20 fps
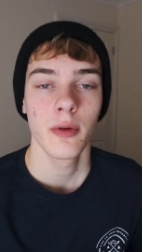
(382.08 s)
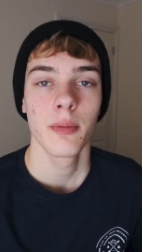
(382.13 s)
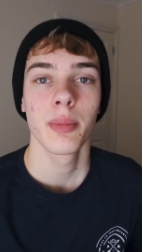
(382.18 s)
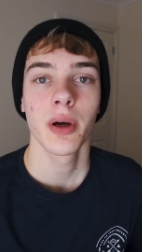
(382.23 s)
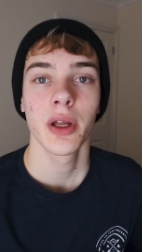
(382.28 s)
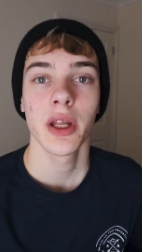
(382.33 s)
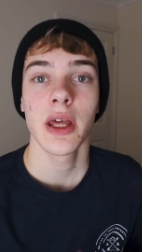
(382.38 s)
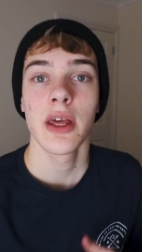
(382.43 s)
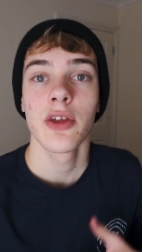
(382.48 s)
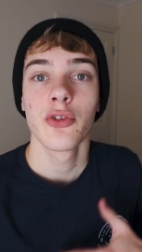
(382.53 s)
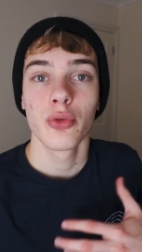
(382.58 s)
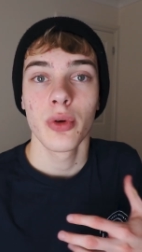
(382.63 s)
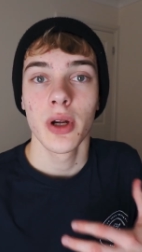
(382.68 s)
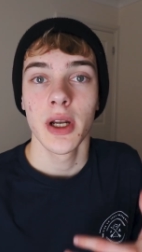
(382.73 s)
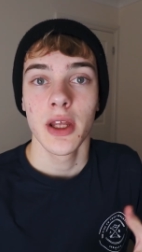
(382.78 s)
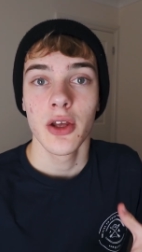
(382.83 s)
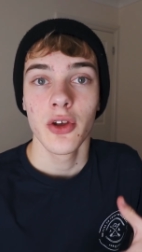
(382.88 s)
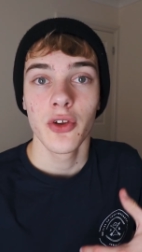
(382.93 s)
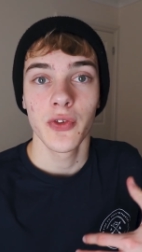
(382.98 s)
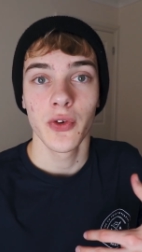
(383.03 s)
but it is
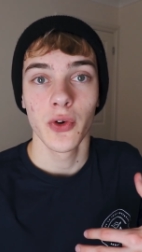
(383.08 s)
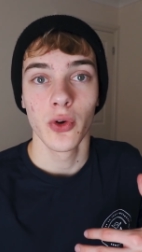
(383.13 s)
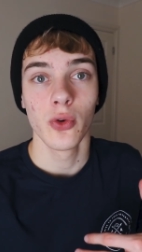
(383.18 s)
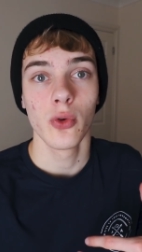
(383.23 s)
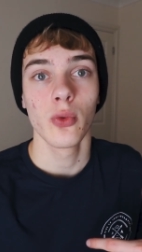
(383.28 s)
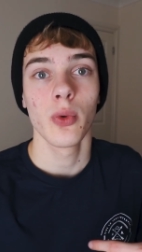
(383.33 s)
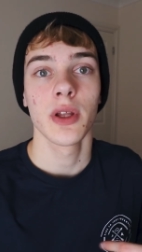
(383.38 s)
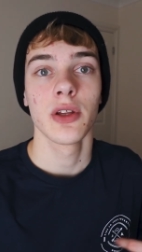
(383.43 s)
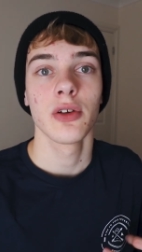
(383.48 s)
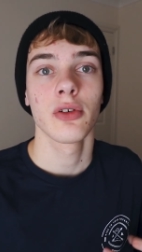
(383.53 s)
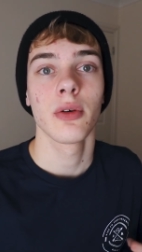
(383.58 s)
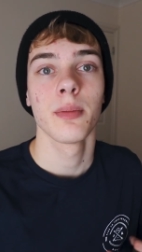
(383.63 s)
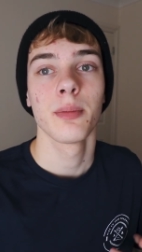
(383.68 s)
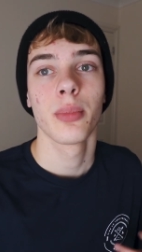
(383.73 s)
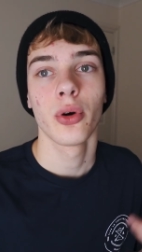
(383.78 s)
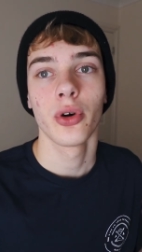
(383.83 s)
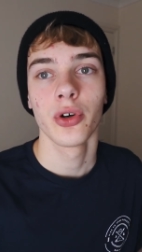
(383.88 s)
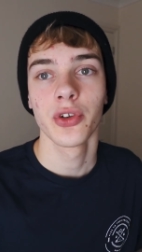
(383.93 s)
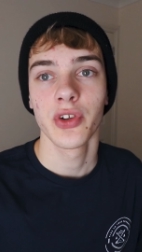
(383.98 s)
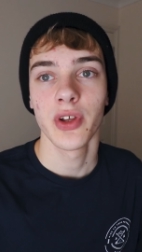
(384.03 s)
really useful when you're
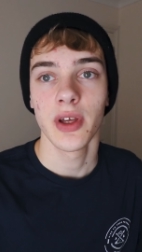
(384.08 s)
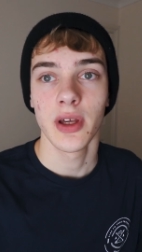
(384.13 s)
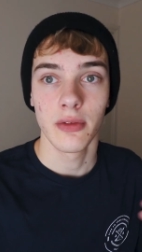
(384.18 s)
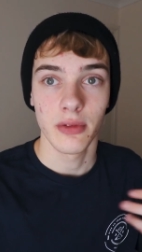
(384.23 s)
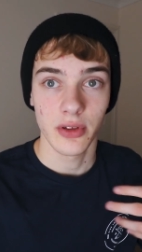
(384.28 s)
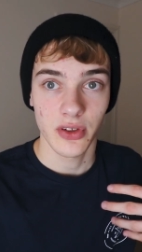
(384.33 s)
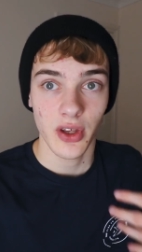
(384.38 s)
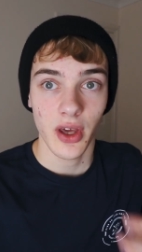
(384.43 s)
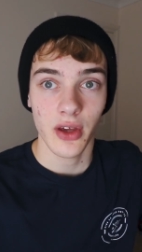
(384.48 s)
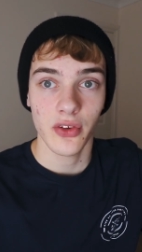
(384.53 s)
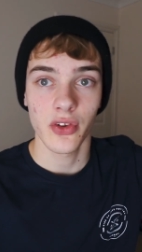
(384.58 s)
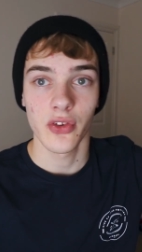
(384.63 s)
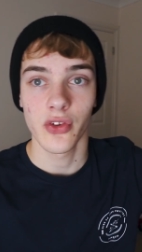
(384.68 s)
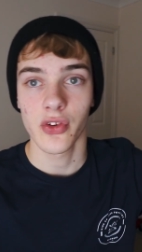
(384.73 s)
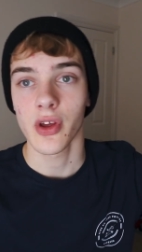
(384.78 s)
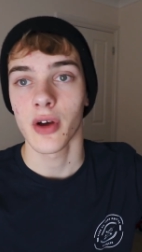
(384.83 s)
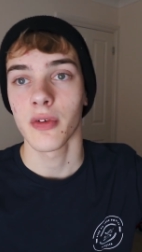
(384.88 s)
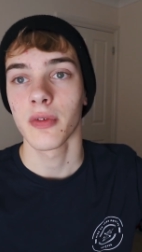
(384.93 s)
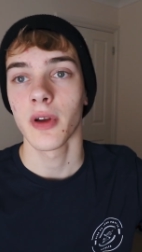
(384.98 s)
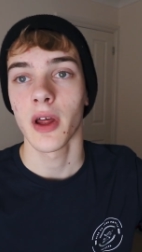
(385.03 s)
importing the text and
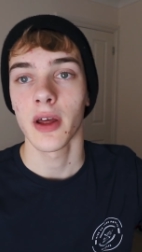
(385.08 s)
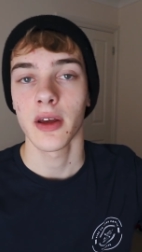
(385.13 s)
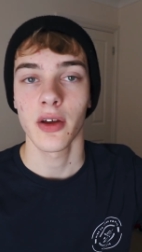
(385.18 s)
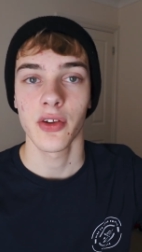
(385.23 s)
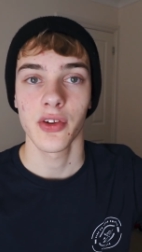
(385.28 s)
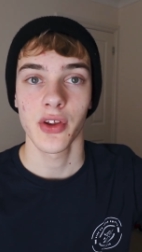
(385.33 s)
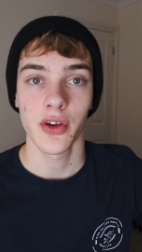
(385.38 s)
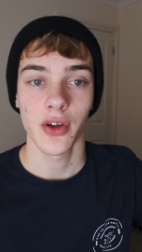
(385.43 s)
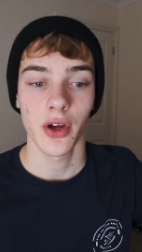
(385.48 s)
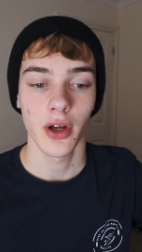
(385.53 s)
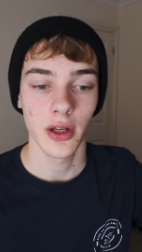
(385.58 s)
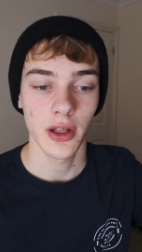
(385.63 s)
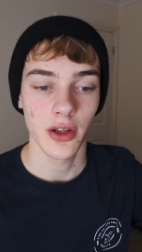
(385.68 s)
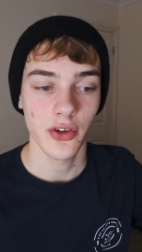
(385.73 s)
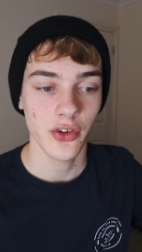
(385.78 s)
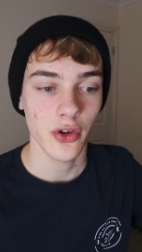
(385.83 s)
stuff like I said earlier.